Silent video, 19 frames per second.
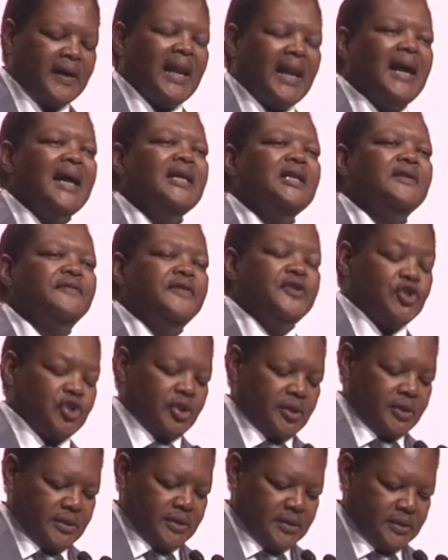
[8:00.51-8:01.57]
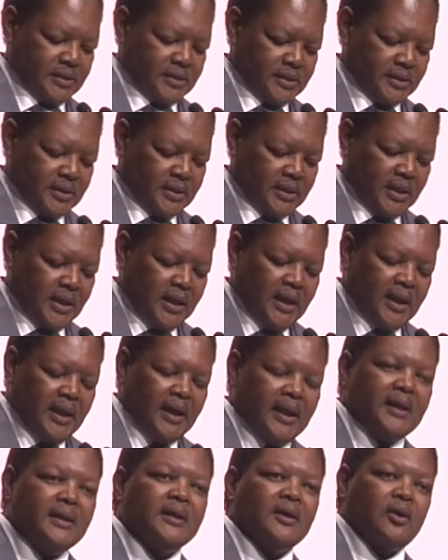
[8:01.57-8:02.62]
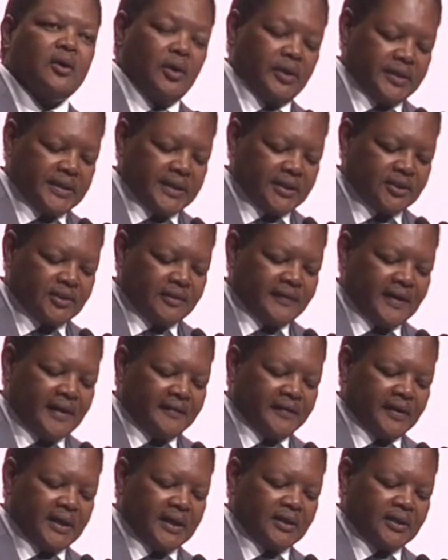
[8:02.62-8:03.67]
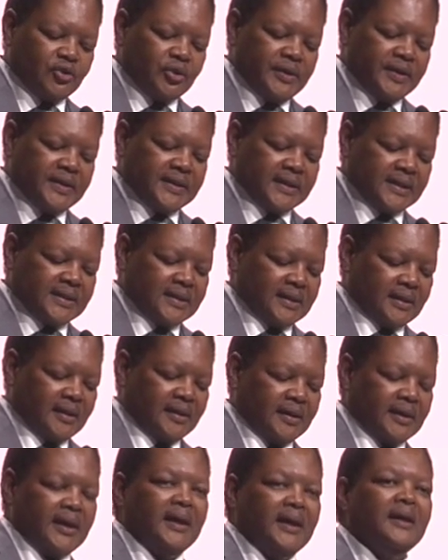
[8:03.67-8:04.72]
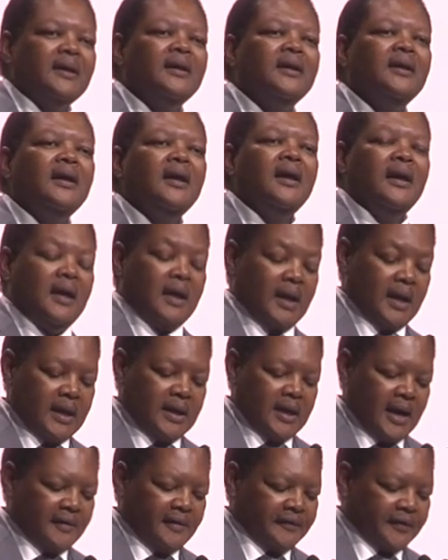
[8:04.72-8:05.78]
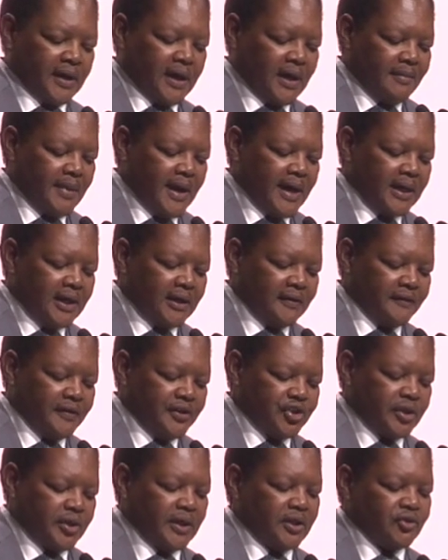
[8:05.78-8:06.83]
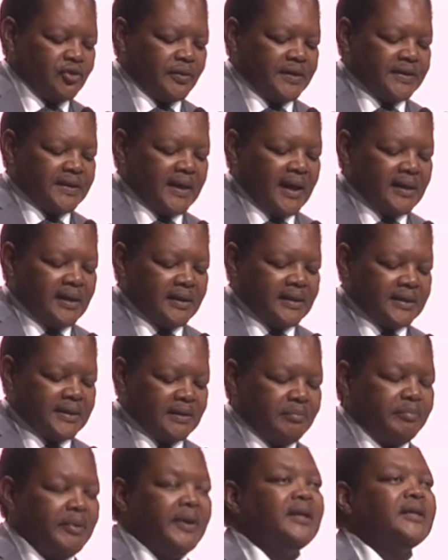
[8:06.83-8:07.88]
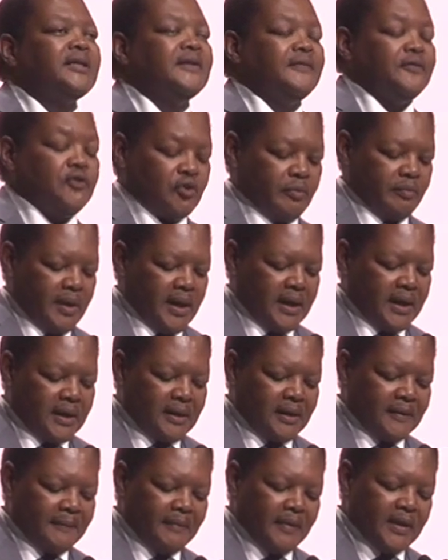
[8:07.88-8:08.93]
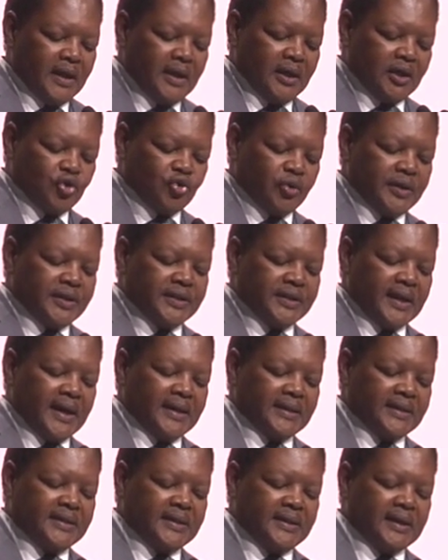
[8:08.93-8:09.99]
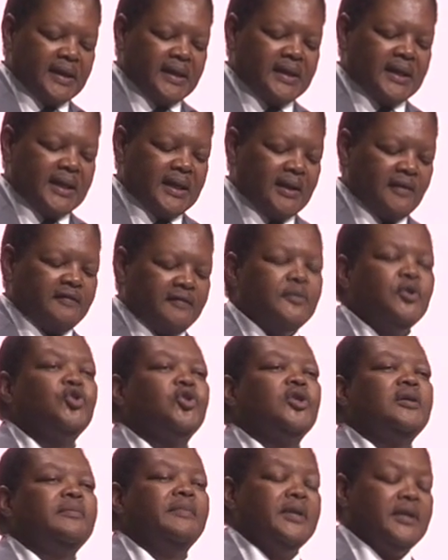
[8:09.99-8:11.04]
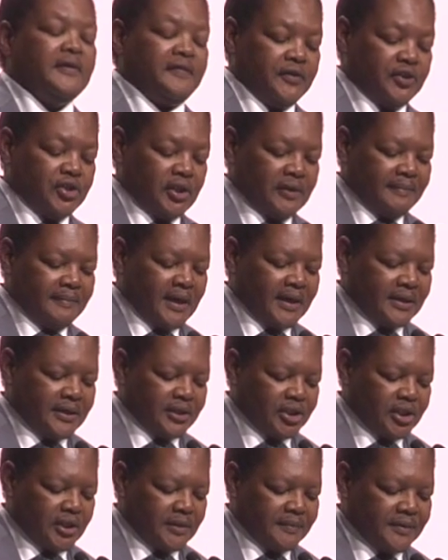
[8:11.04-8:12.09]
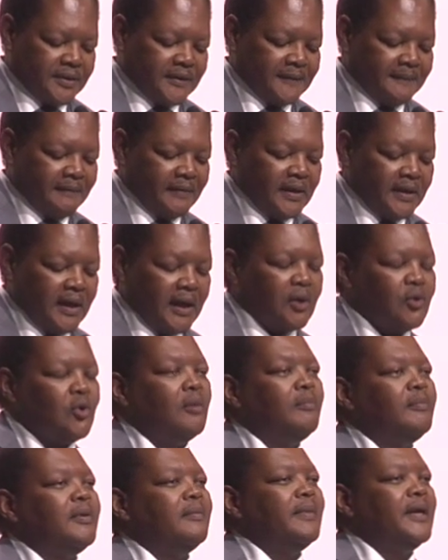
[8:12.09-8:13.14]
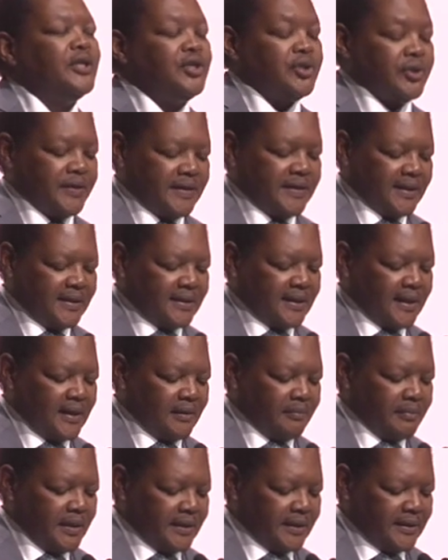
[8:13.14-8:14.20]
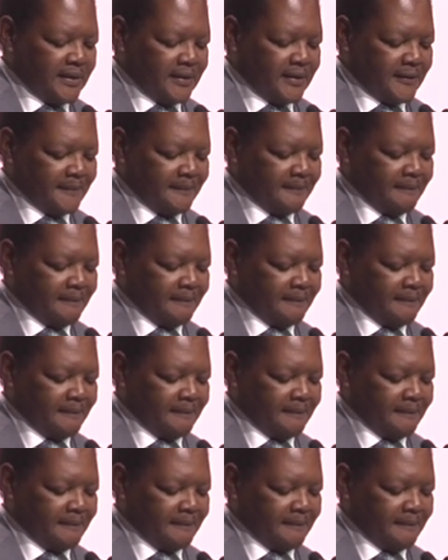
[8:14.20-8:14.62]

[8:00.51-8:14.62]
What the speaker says: aligned vision in the context of Africa 2063 and Africa Mining Vision. And to this end, it is imperative to make 2019 a year of mutually beneficial partnerships and complementary sustainability.